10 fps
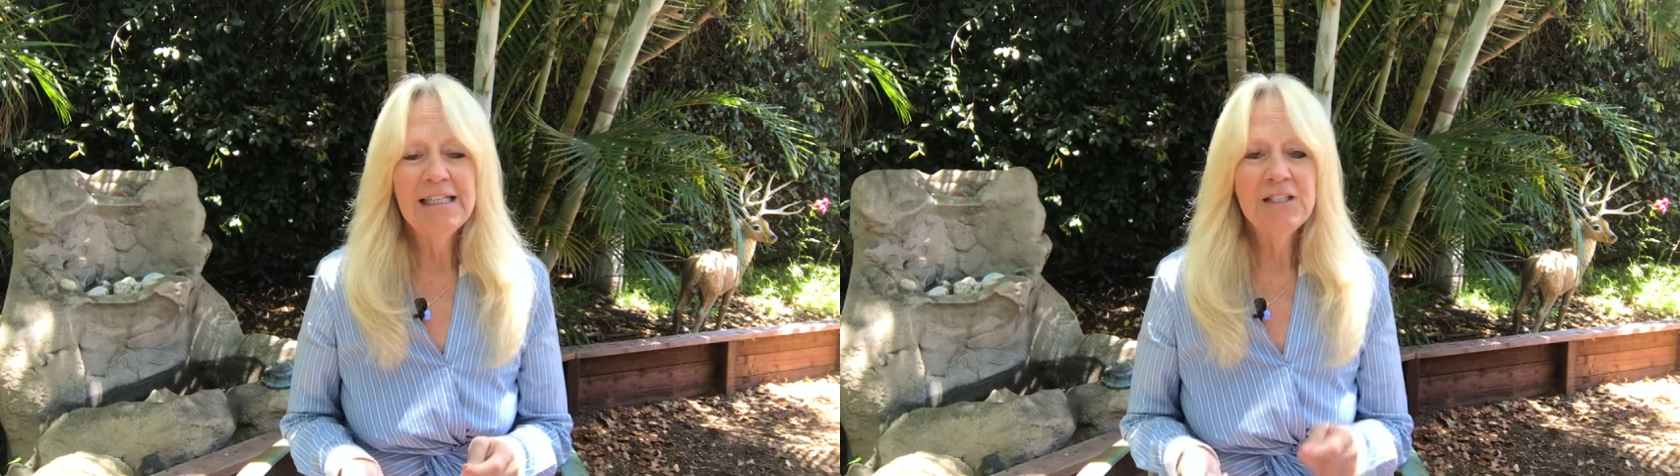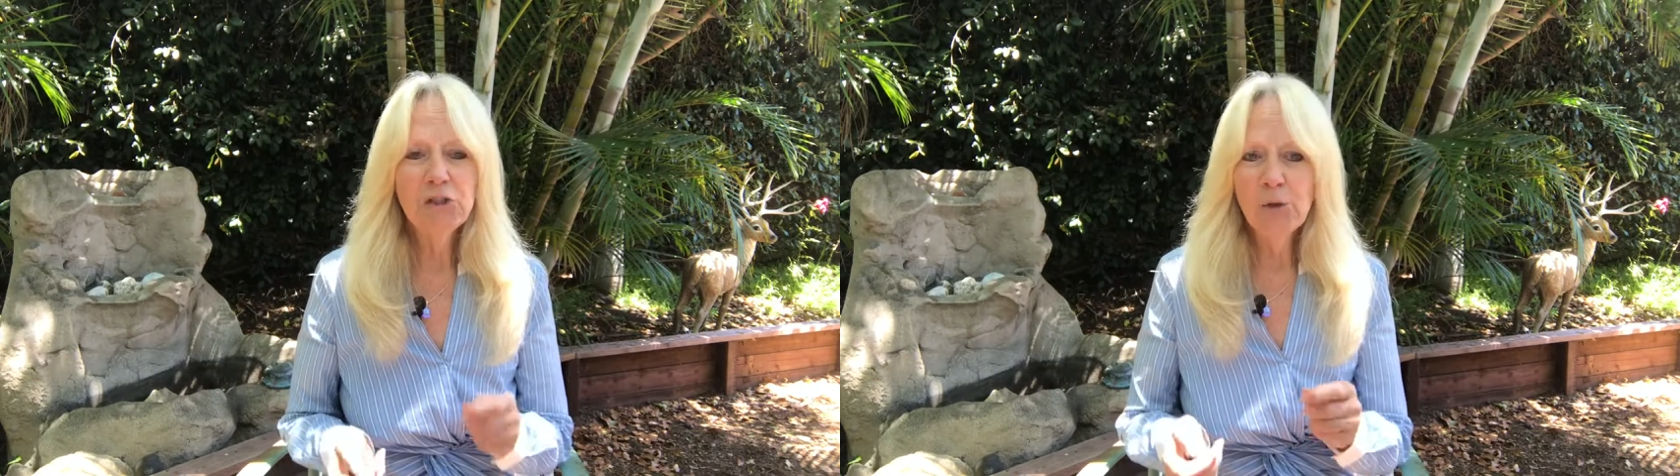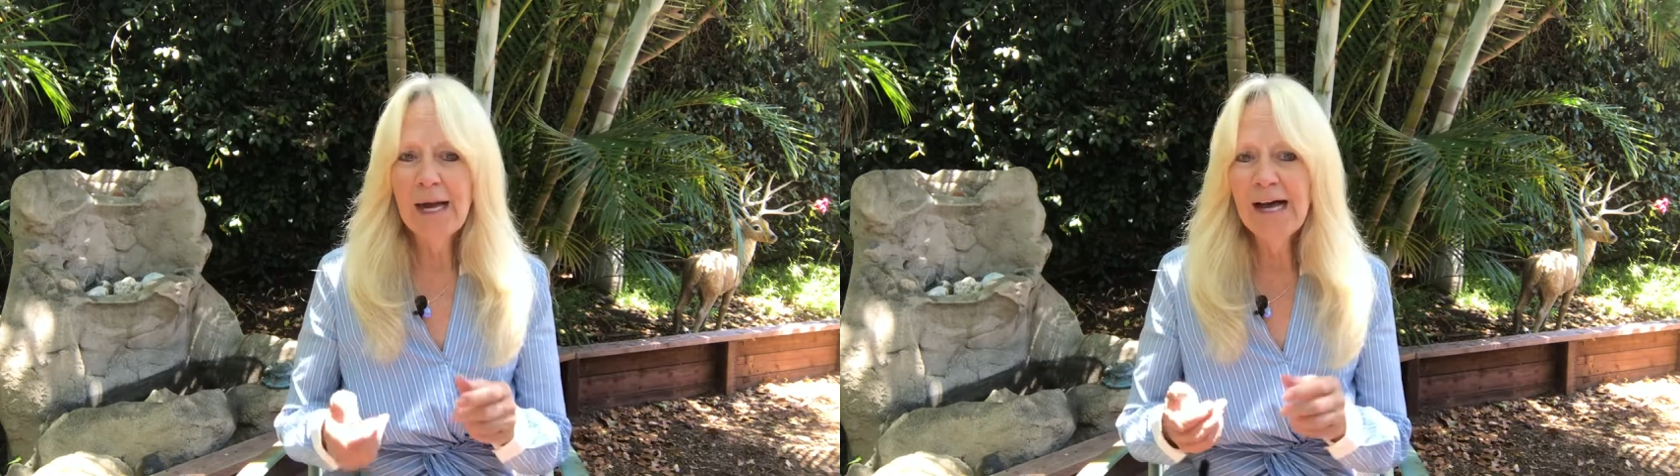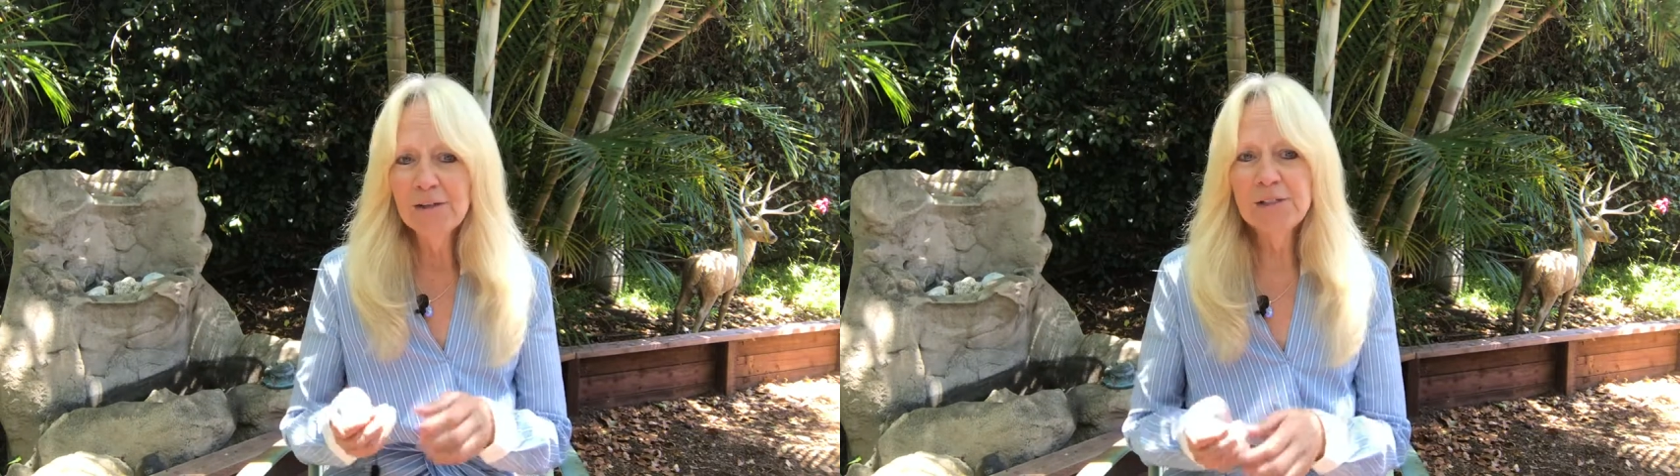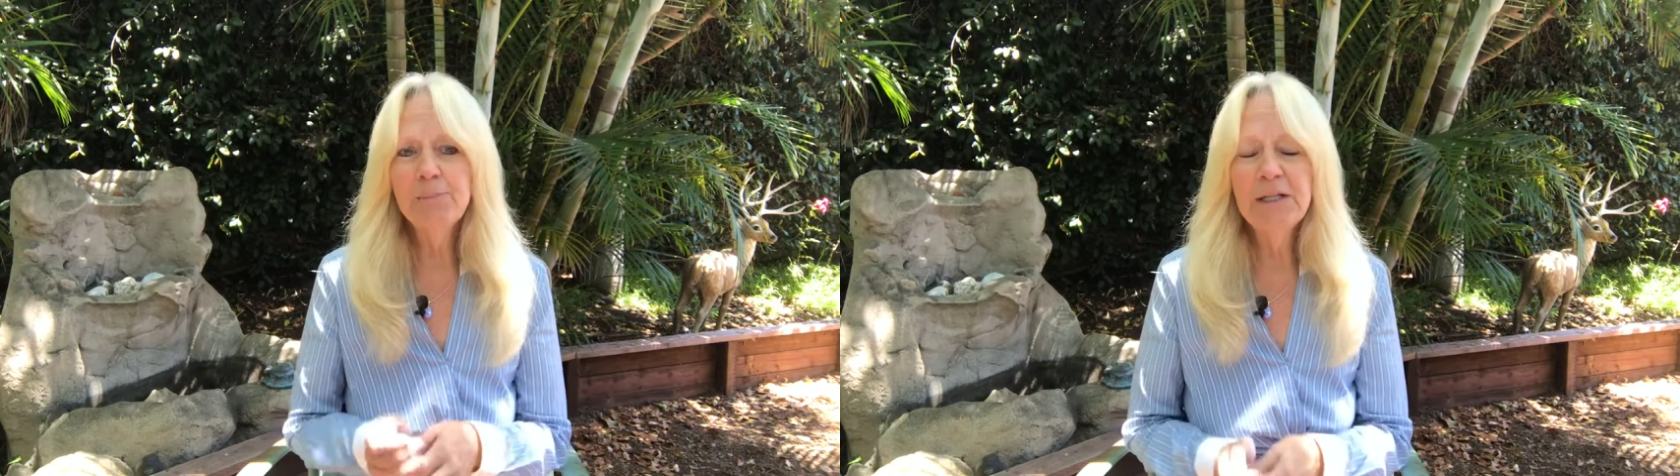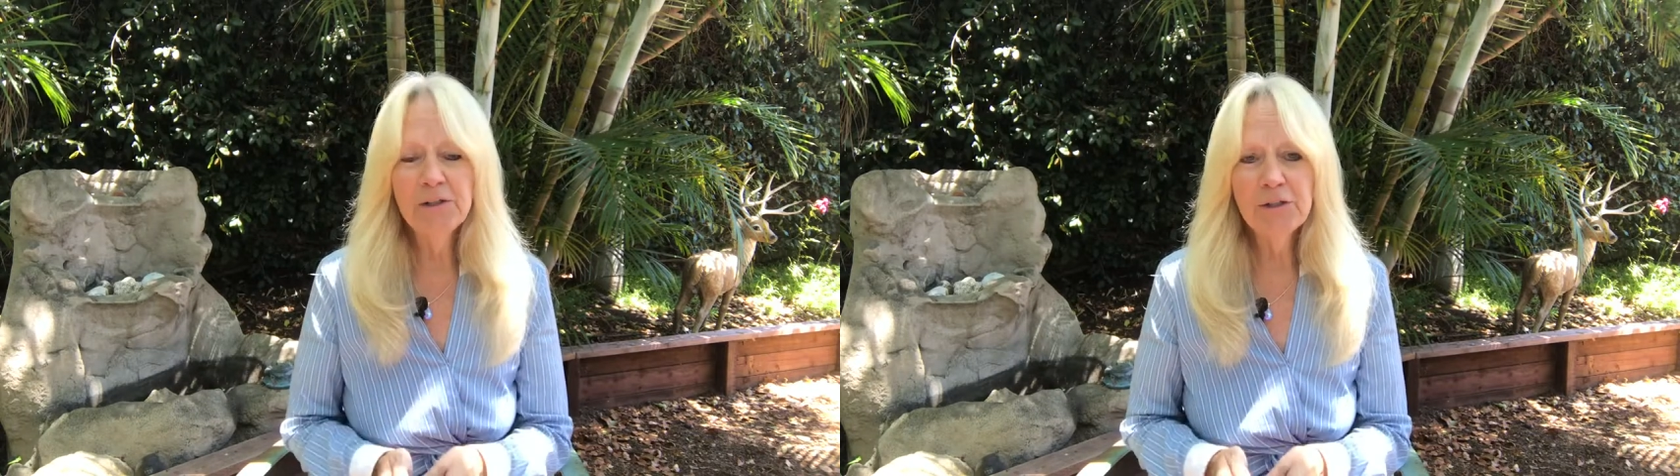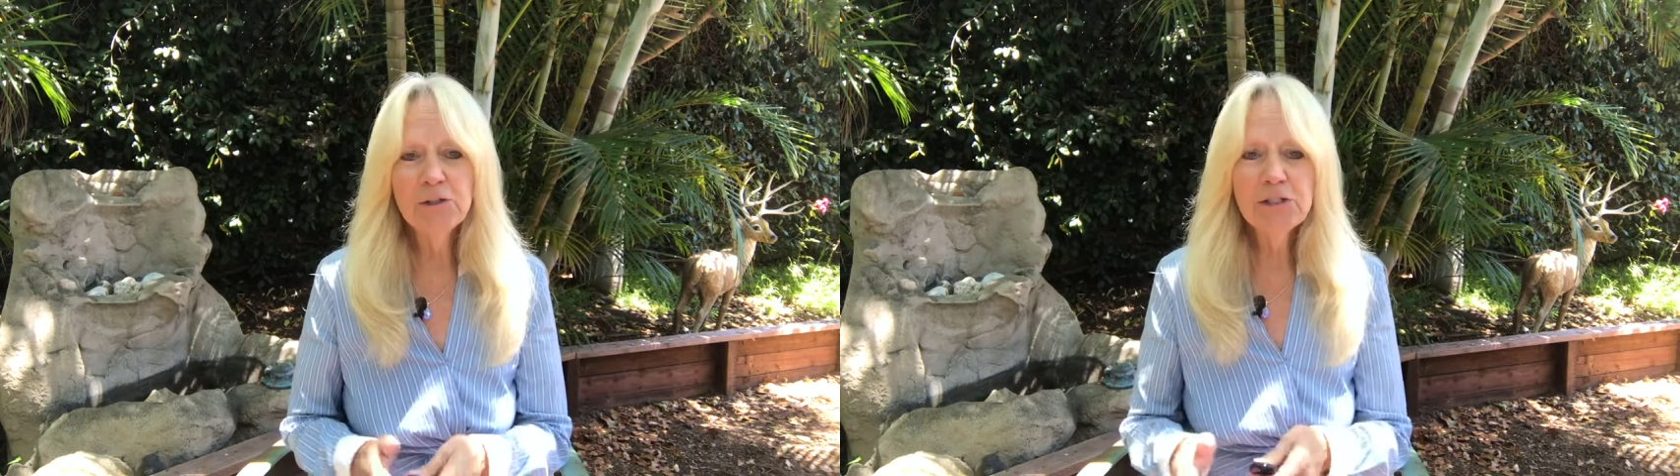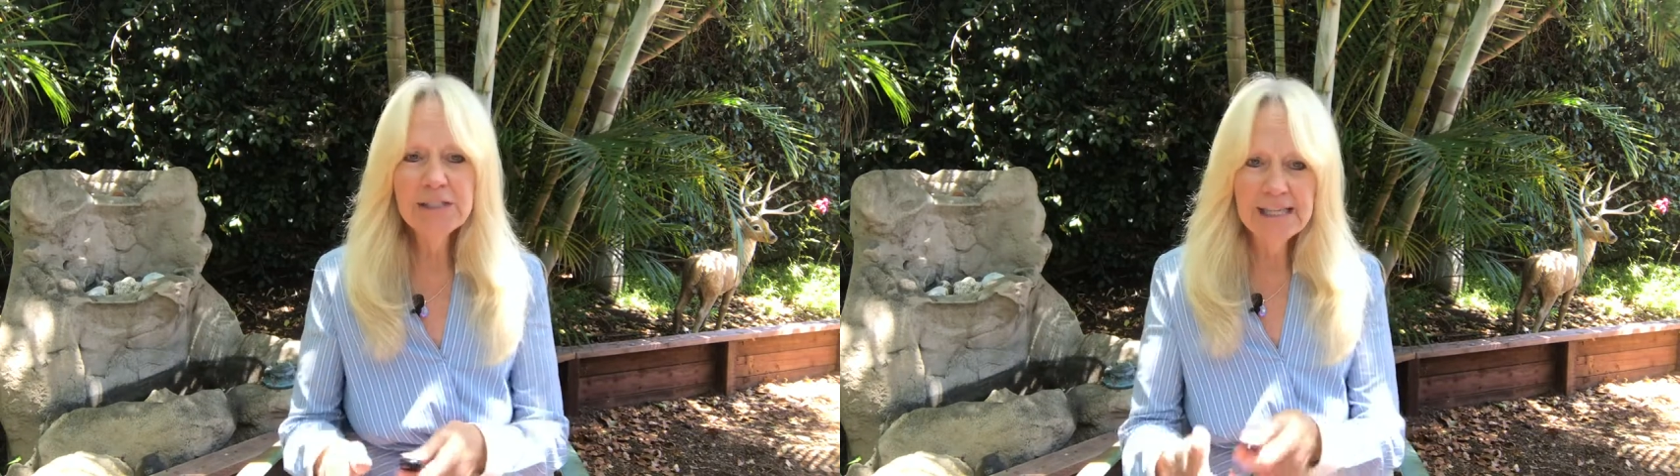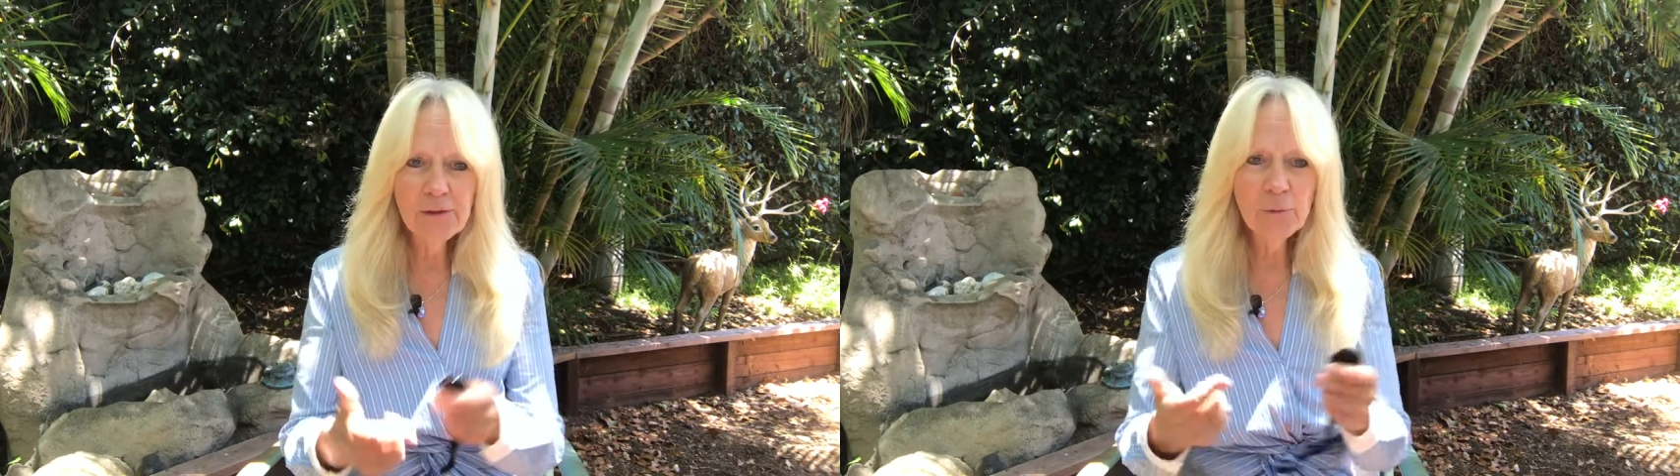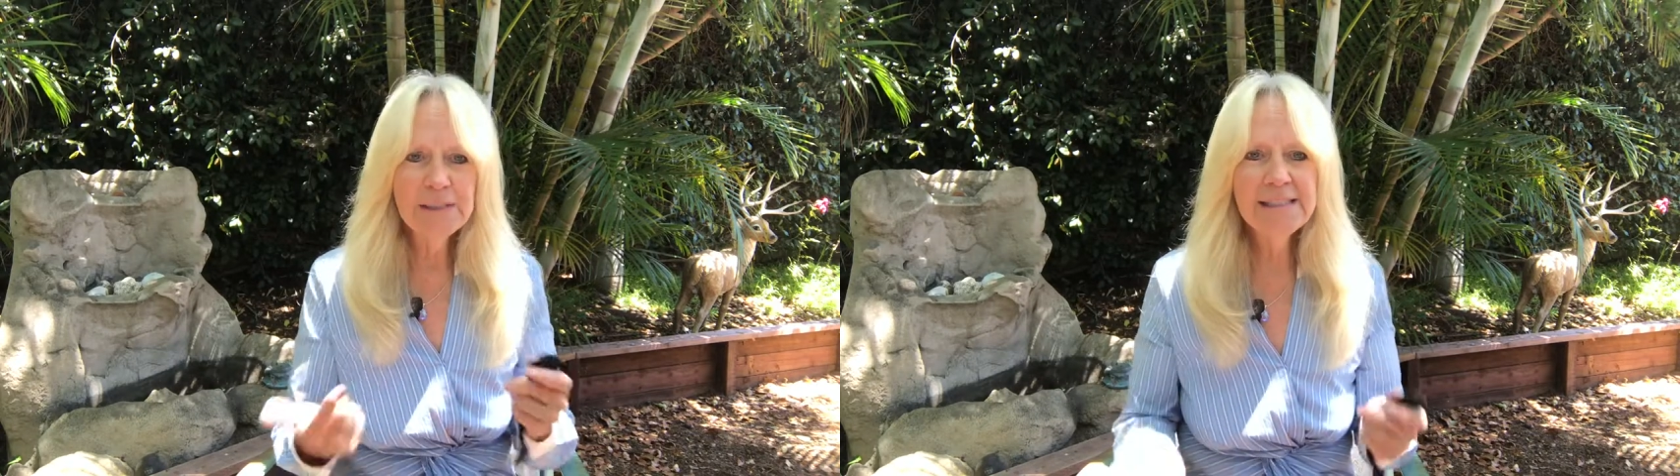Is your house superior to the
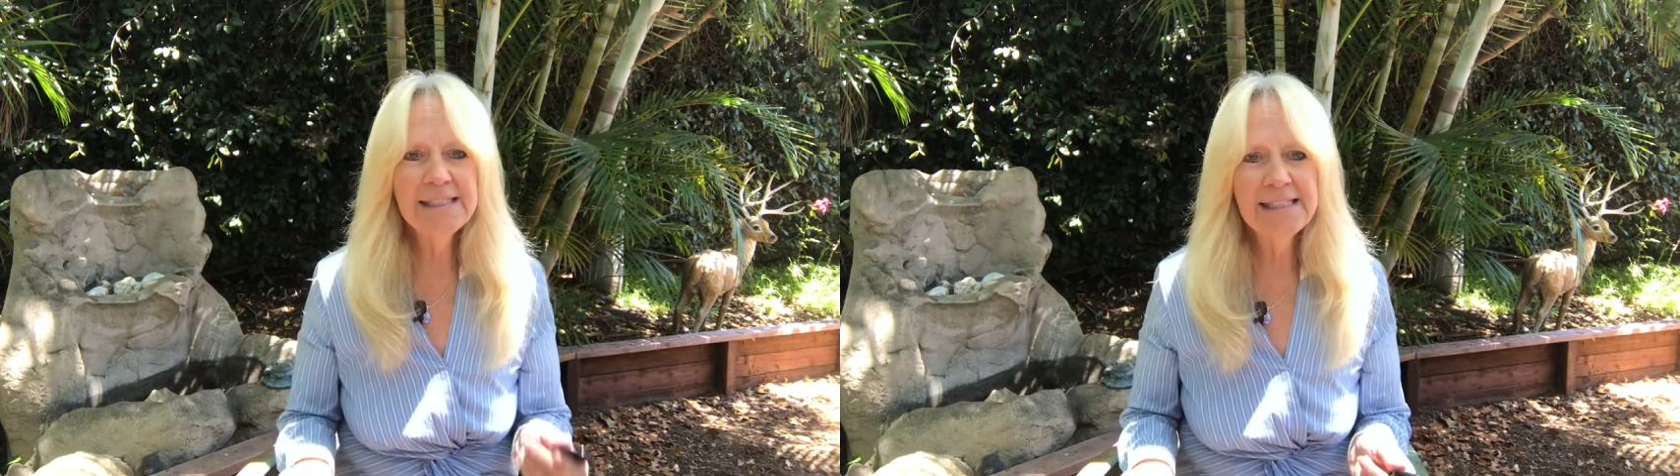other ones